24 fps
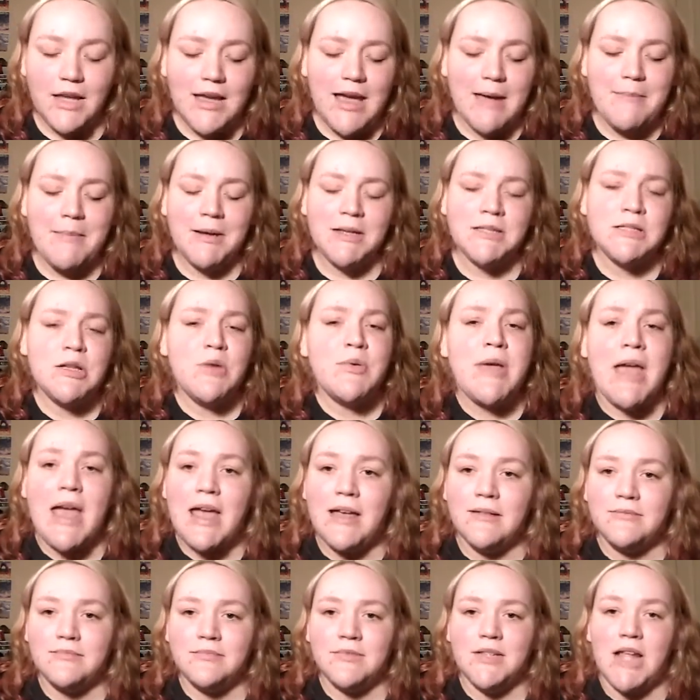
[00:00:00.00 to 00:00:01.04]
I mean, it's
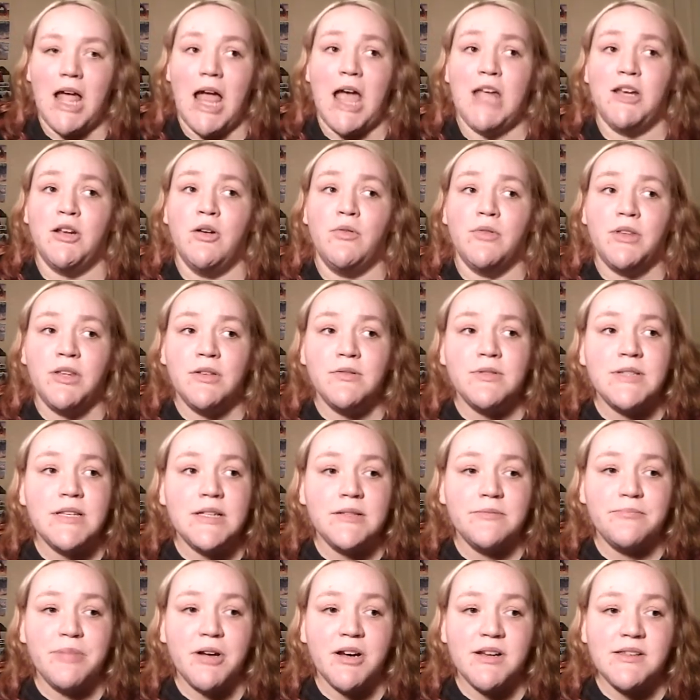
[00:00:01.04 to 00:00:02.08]
okay. I don't use
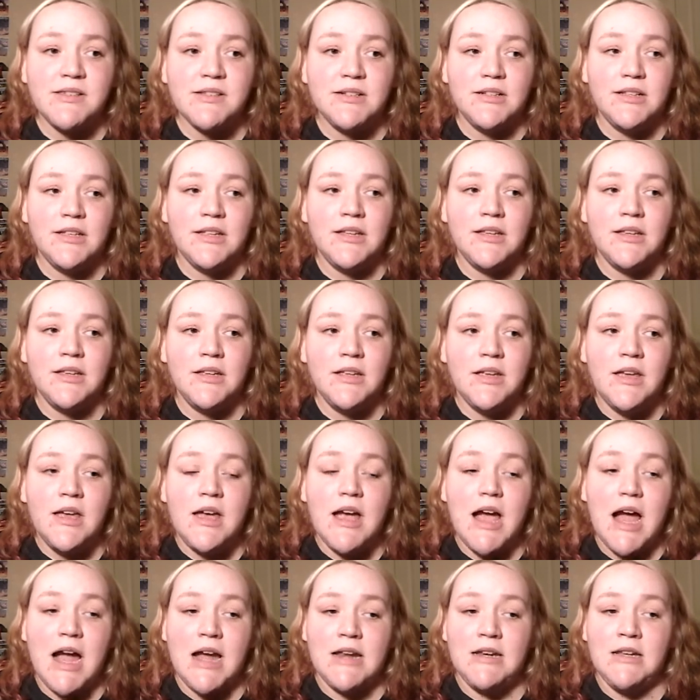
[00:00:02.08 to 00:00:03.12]
it personally.
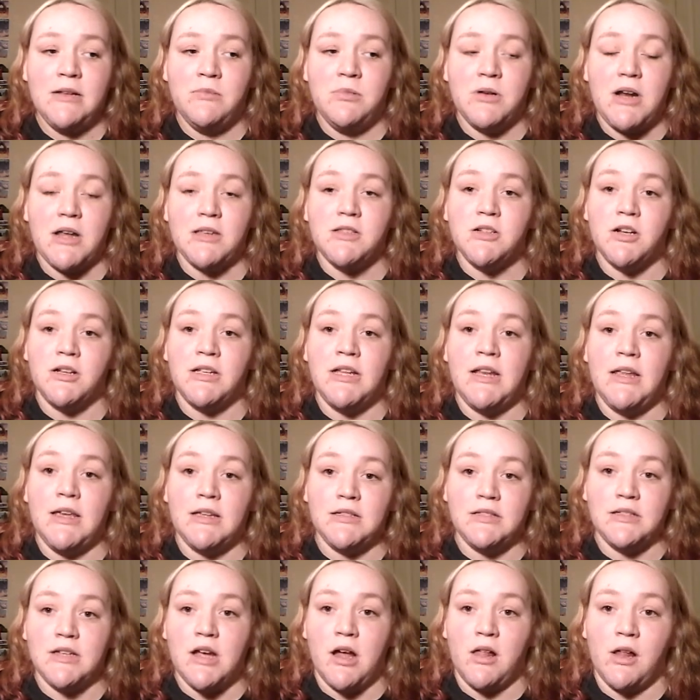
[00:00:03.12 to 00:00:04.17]
I did when I started getting
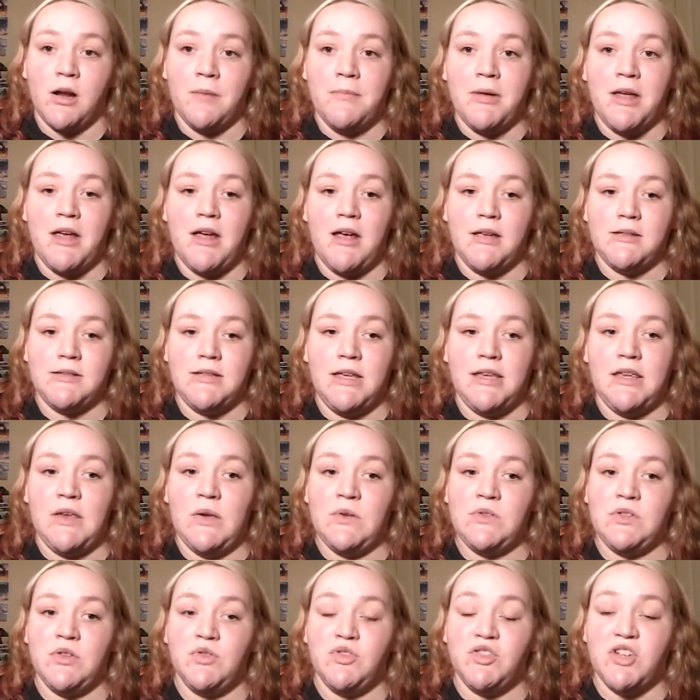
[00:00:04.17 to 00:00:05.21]
into color because it
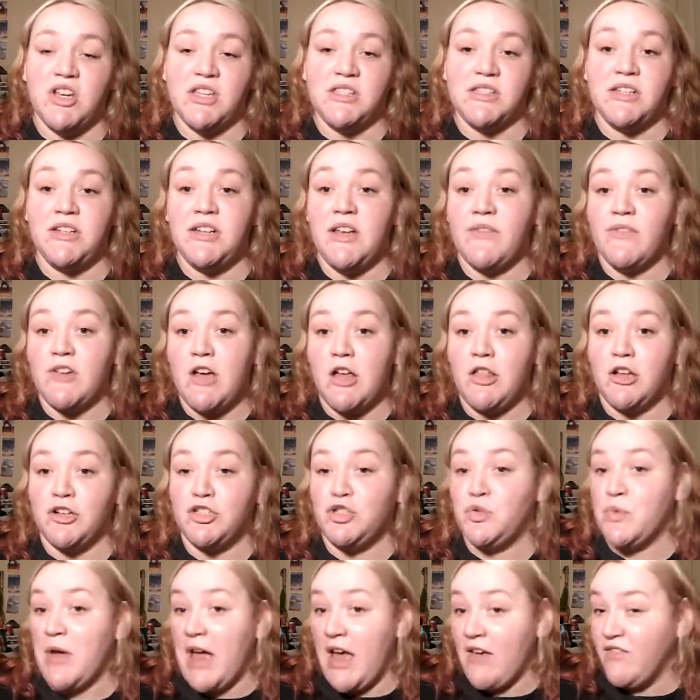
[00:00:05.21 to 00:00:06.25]
gives you just enough color
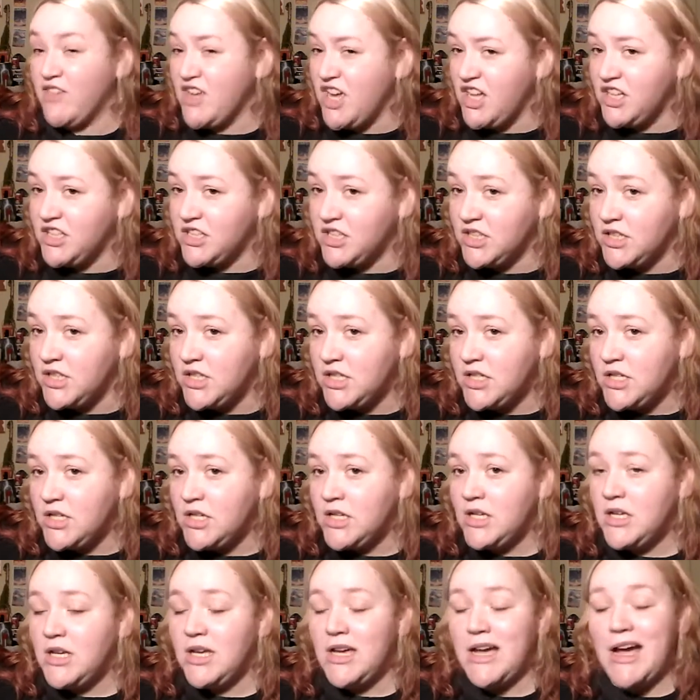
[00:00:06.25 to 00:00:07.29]
to have color.
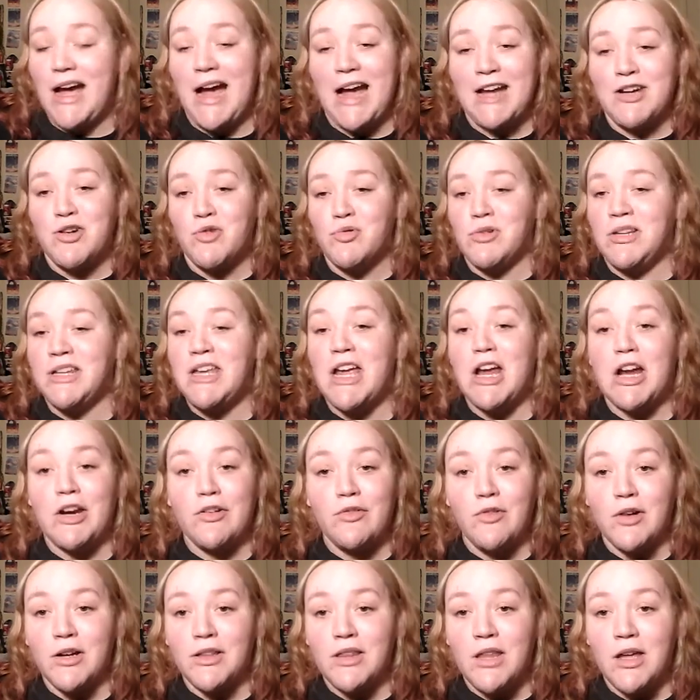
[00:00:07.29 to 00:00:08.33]
I don't really care
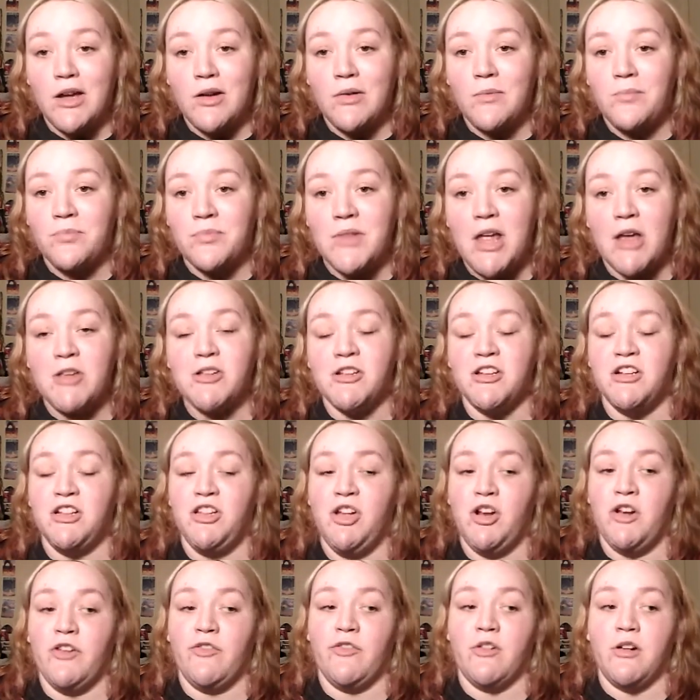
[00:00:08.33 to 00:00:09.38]
for it though. I was going to
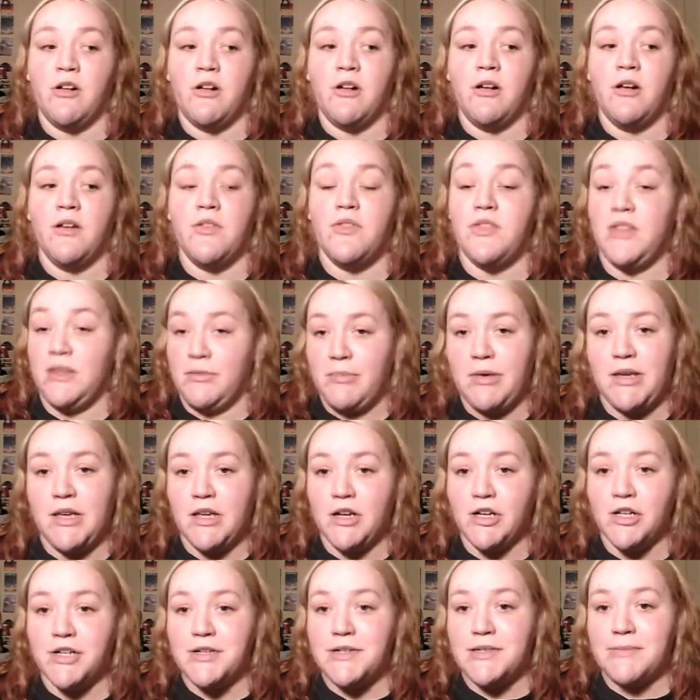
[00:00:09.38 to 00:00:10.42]
include it for the
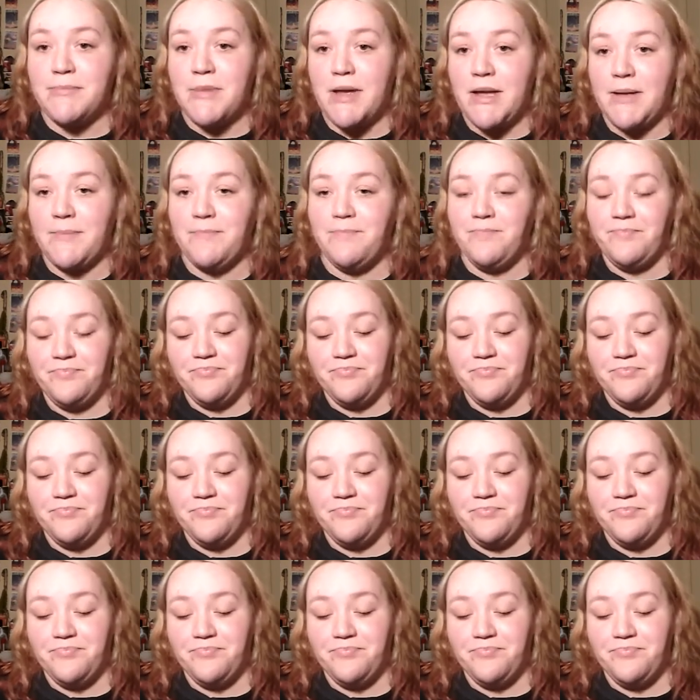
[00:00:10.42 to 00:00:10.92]
beginners, but